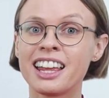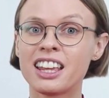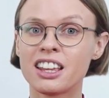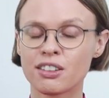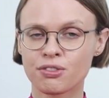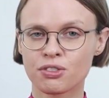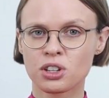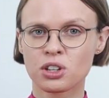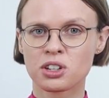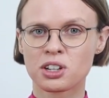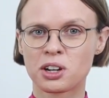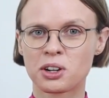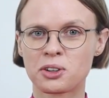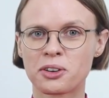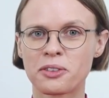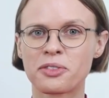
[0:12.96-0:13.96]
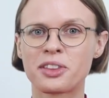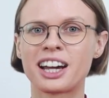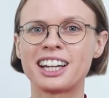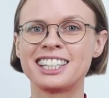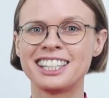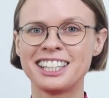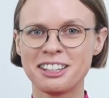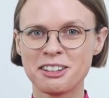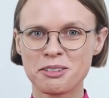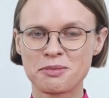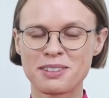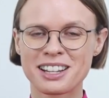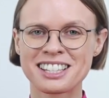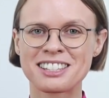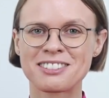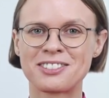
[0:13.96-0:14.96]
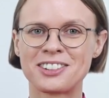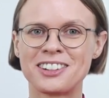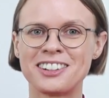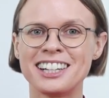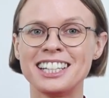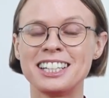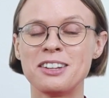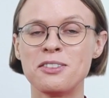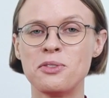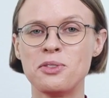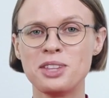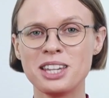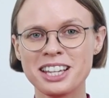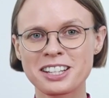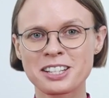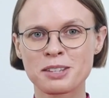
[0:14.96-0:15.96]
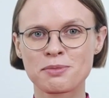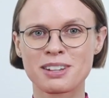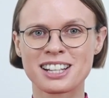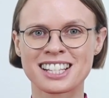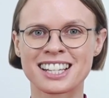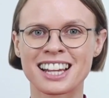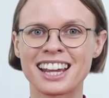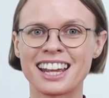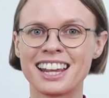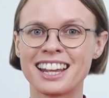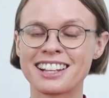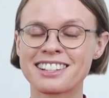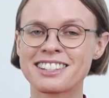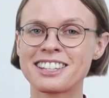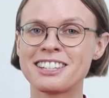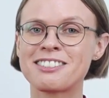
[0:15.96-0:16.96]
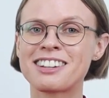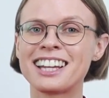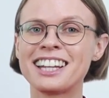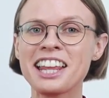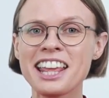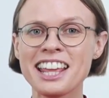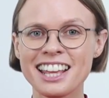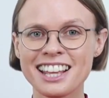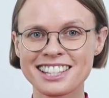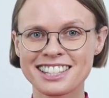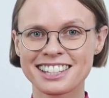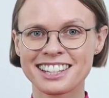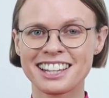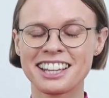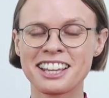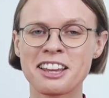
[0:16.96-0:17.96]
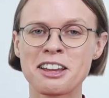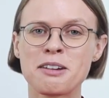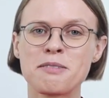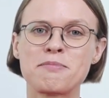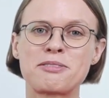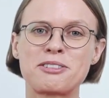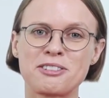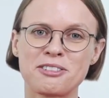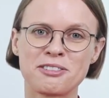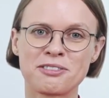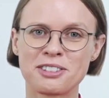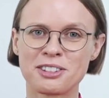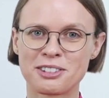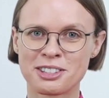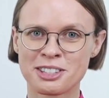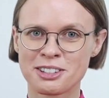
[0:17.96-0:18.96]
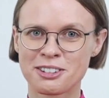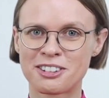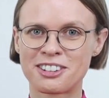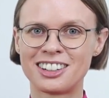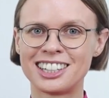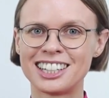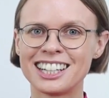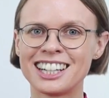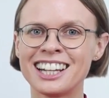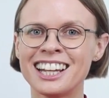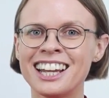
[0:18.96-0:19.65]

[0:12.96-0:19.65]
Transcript: If you know that you must avoid these mistakes, you can easily improve your score.